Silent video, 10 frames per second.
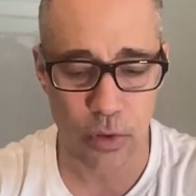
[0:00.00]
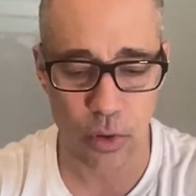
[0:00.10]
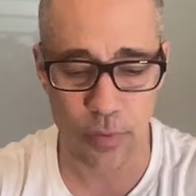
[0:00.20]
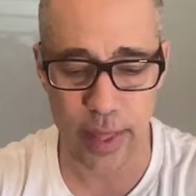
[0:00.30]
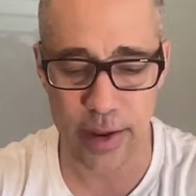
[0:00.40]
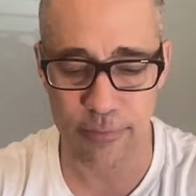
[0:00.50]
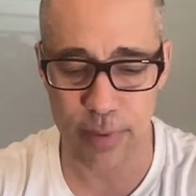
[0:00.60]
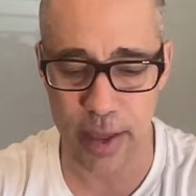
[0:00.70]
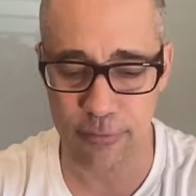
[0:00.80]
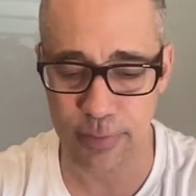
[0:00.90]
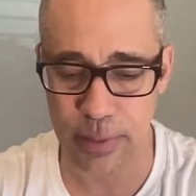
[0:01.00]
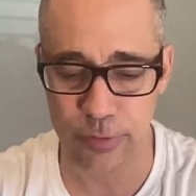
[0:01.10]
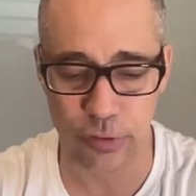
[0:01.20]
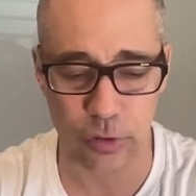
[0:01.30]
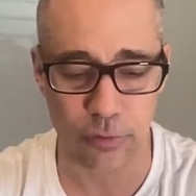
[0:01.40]
All that have been
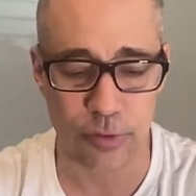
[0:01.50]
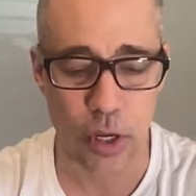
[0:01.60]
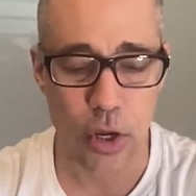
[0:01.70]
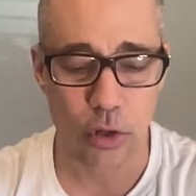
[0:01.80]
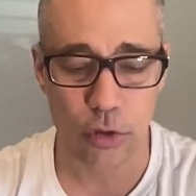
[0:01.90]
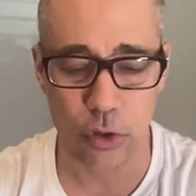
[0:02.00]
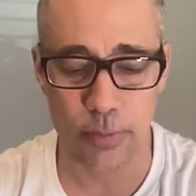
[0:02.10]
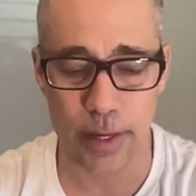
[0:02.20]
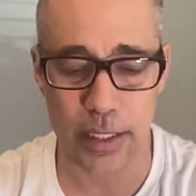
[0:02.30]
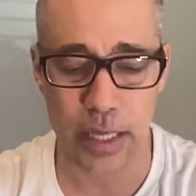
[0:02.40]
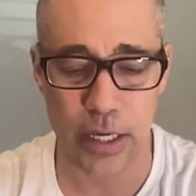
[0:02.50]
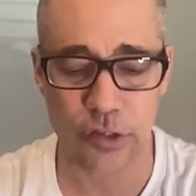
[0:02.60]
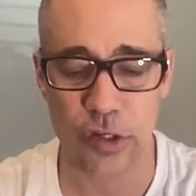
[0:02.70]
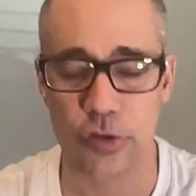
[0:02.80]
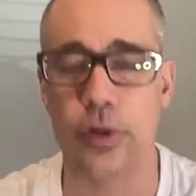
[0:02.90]
observed. Current
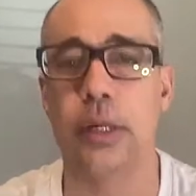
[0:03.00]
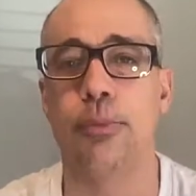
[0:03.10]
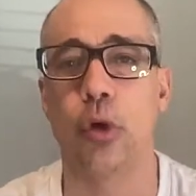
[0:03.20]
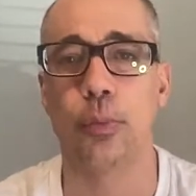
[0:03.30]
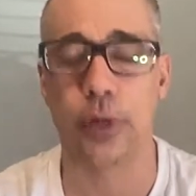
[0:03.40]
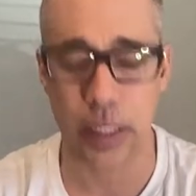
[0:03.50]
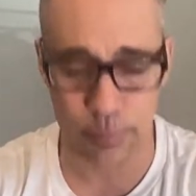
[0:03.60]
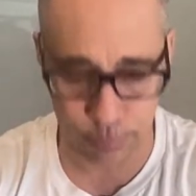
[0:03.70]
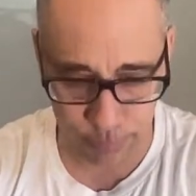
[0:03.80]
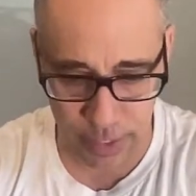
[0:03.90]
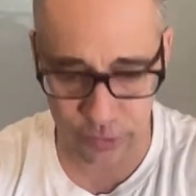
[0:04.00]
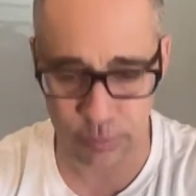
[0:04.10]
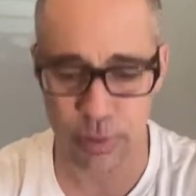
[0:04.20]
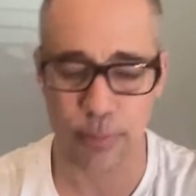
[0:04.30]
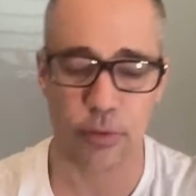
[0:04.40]
medications or inappropriate
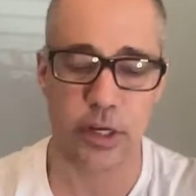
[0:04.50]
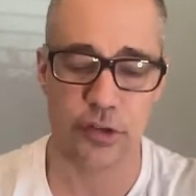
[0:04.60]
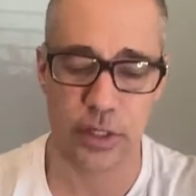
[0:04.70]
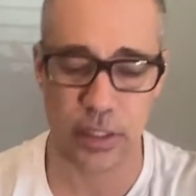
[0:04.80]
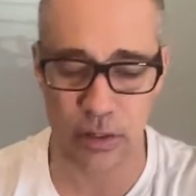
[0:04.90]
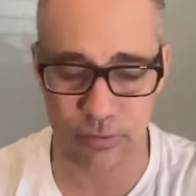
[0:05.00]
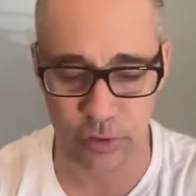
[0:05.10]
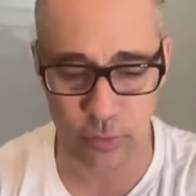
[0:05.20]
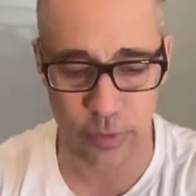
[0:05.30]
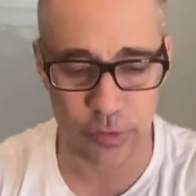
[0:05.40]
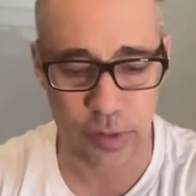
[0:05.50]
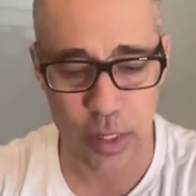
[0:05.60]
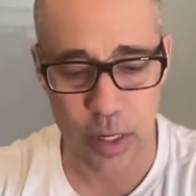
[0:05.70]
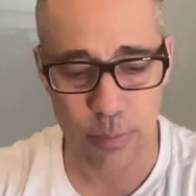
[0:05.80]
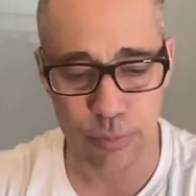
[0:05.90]
patient preparation can influence
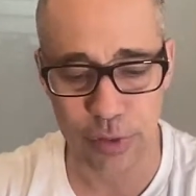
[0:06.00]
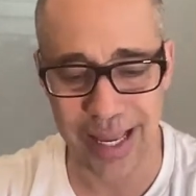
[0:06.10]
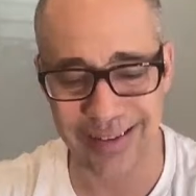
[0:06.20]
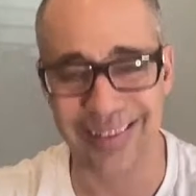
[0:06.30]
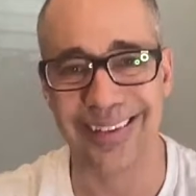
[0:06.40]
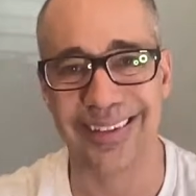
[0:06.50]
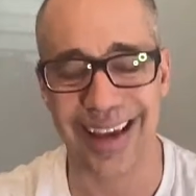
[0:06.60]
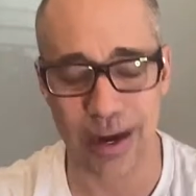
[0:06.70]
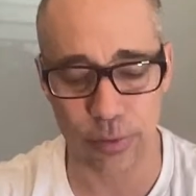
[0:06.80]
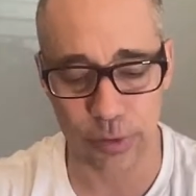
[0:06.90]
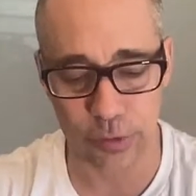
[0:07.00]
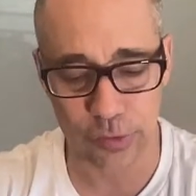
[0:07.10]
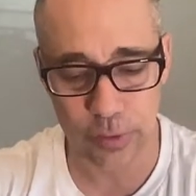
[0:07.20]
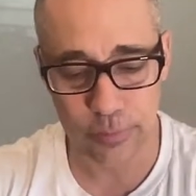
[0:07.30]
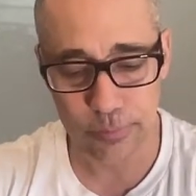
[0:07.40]
pre-analytic errors.